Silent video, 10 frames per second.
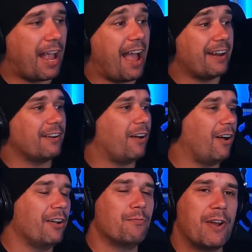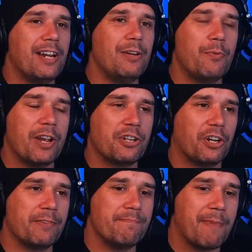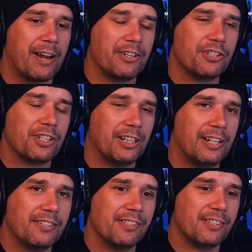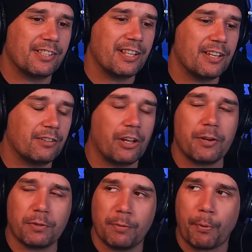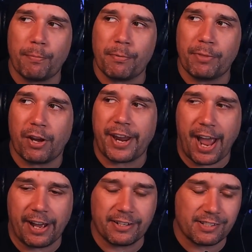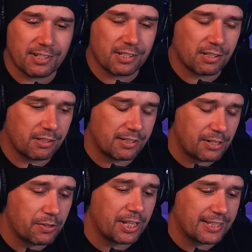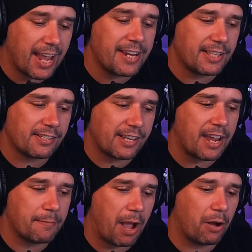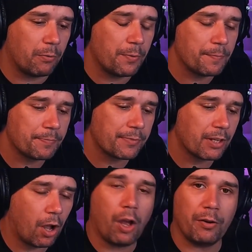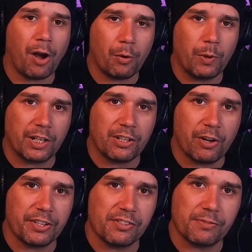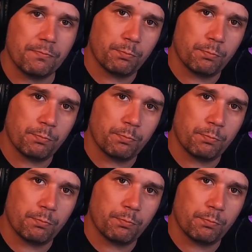And I really wish I'd managed to listen to the, like, the problem that I had is this, the day this came out, I worked nights.